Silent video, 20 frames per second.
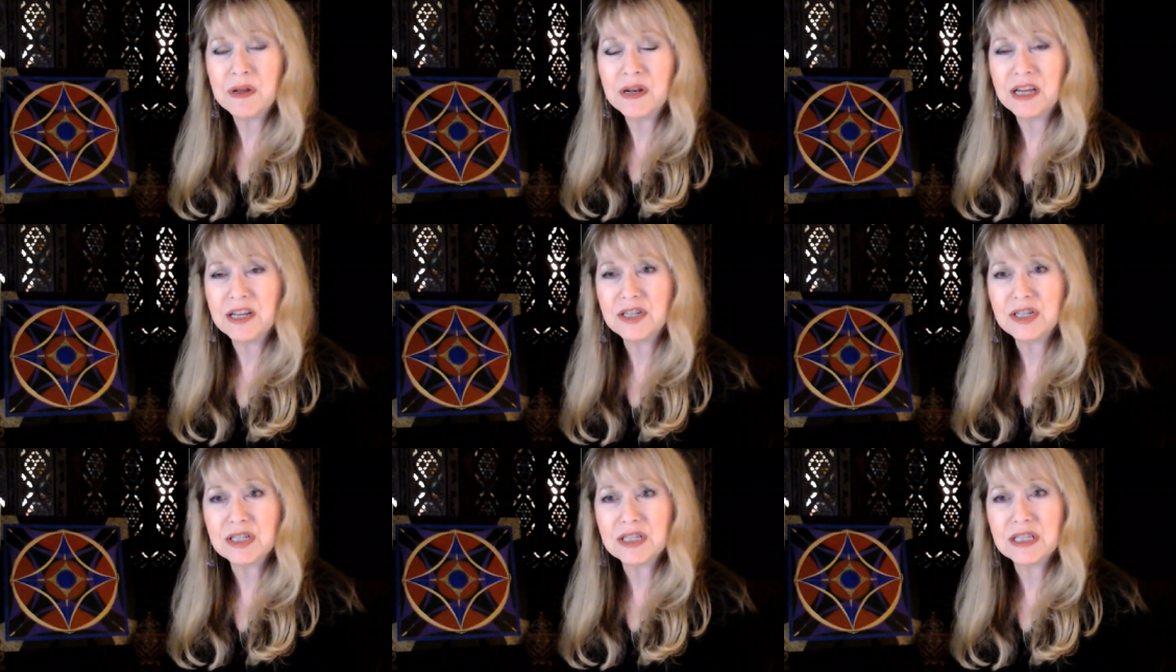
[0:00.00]
I
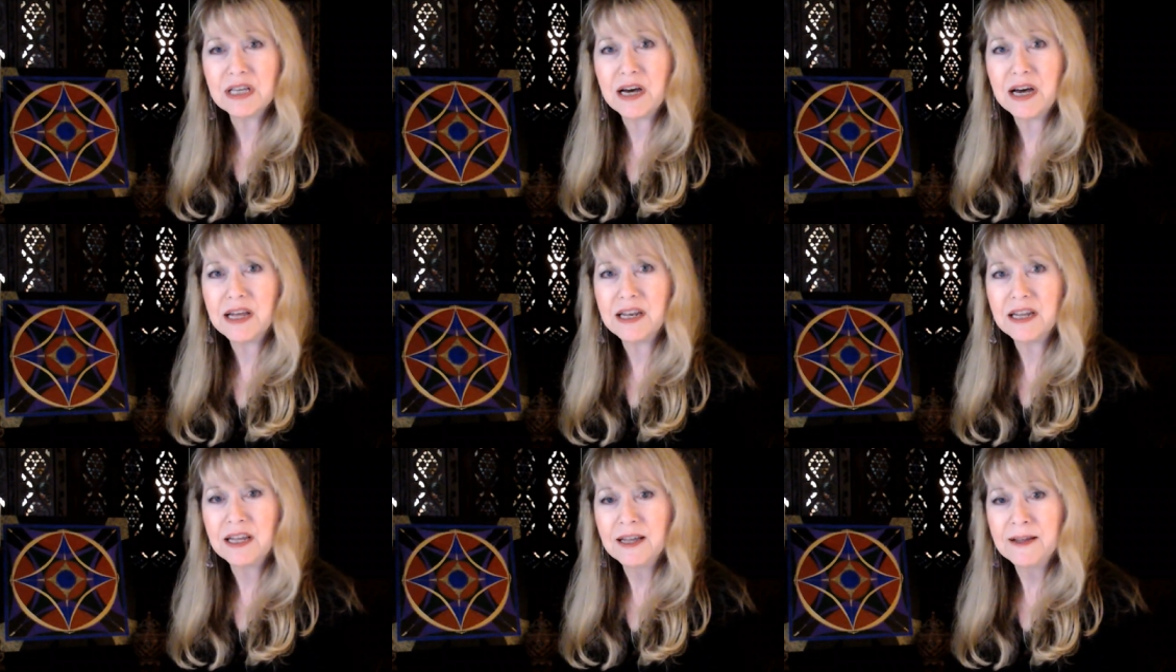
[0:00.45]
just
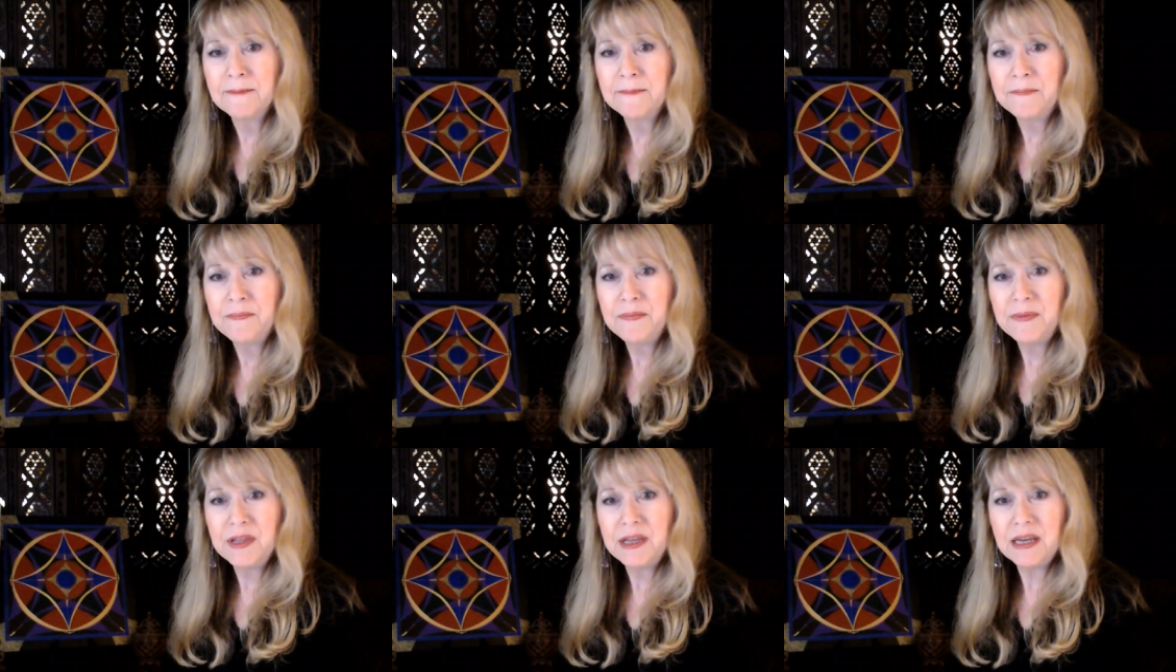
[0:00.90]
thought,
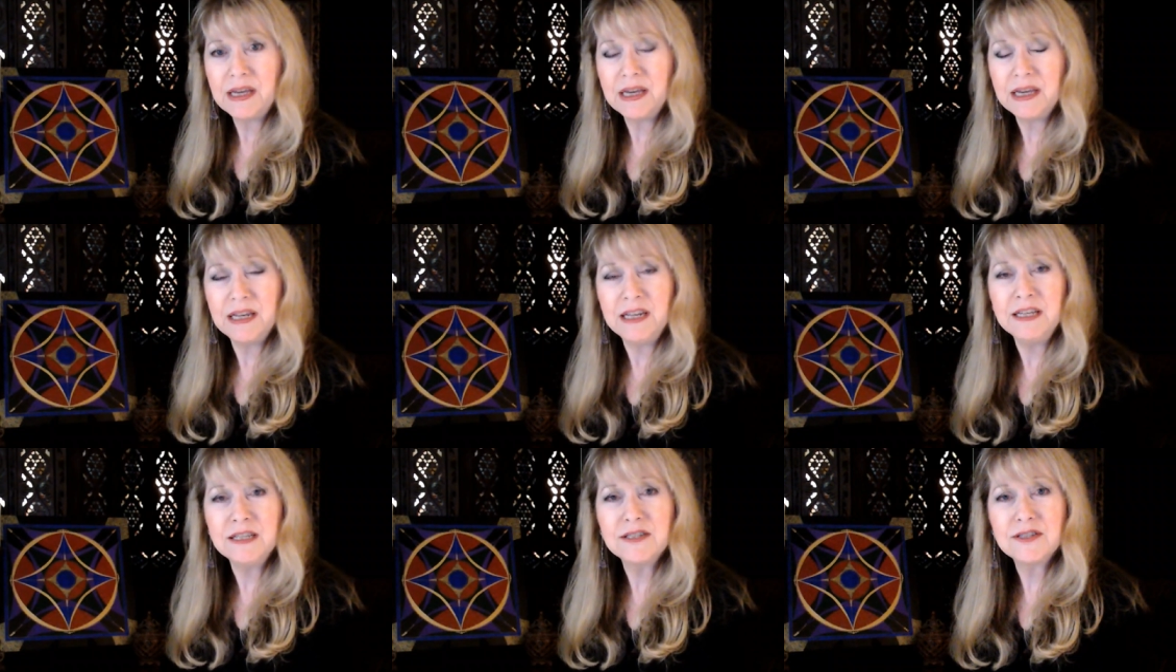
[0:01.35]
he
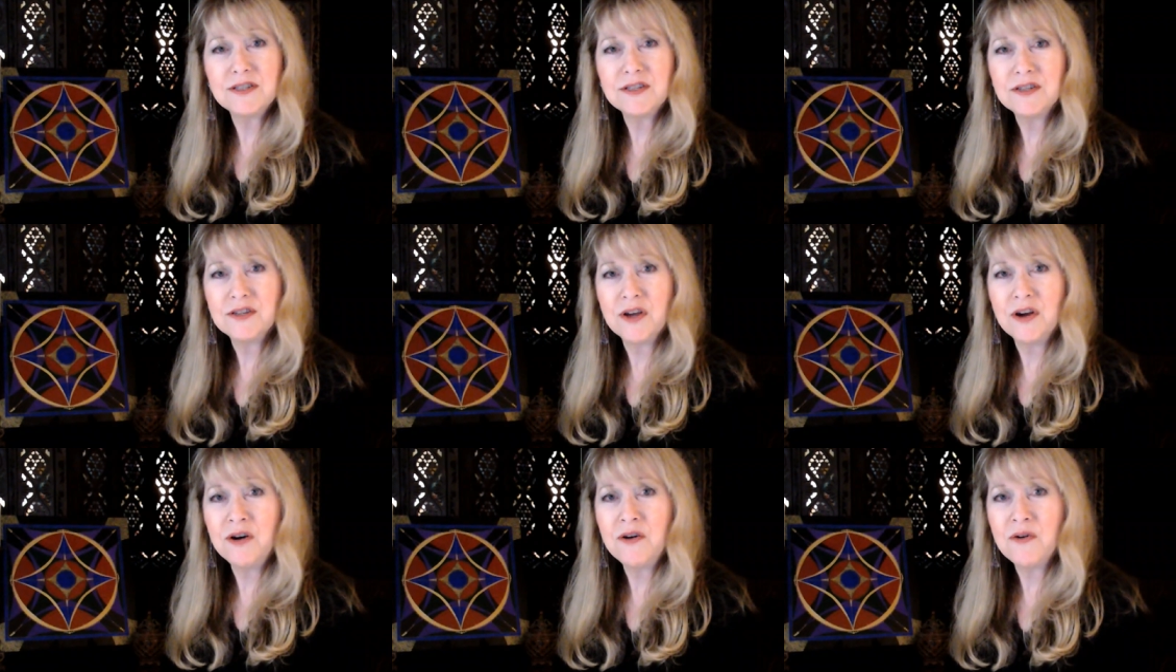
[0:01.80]
needs to
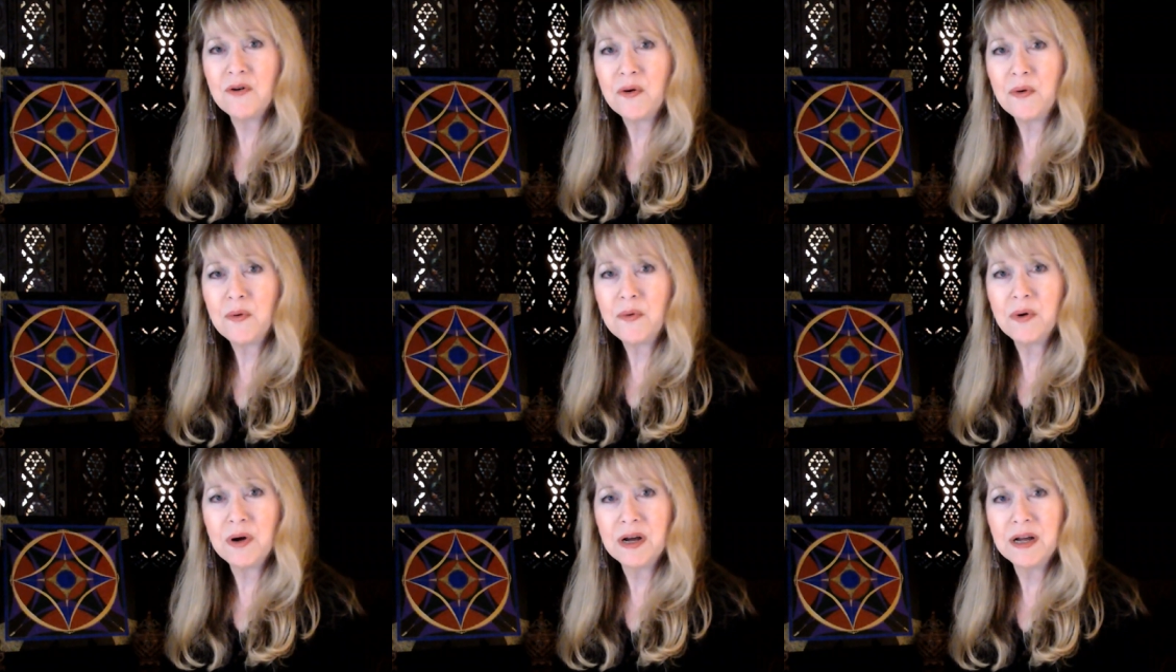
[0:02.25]

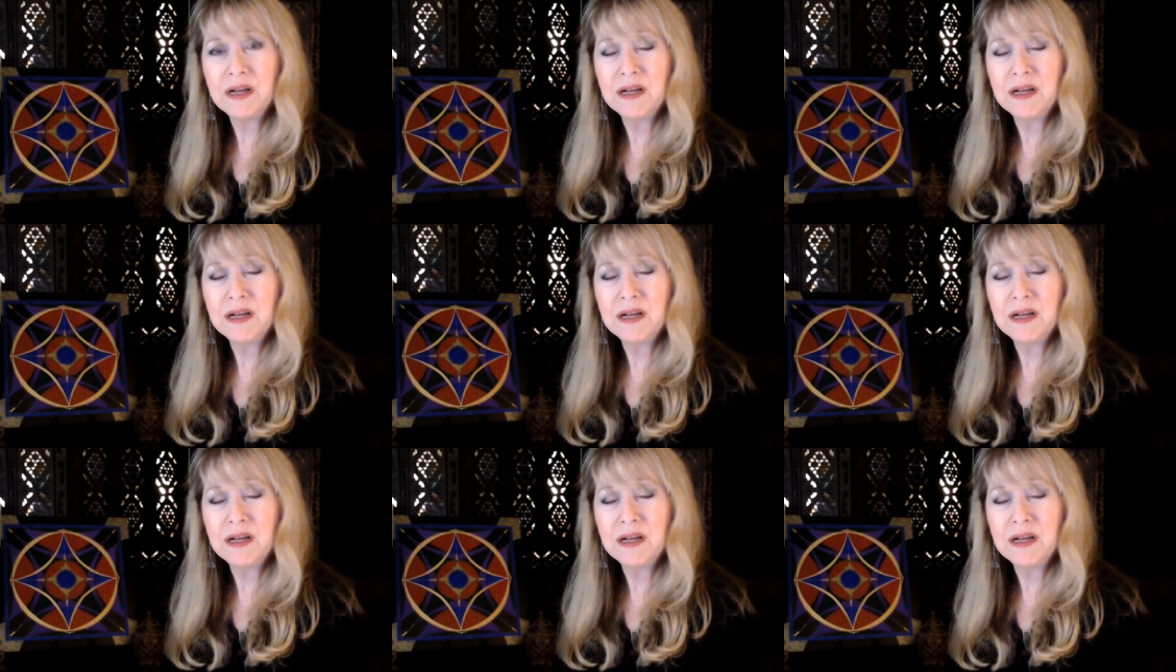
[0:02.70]
know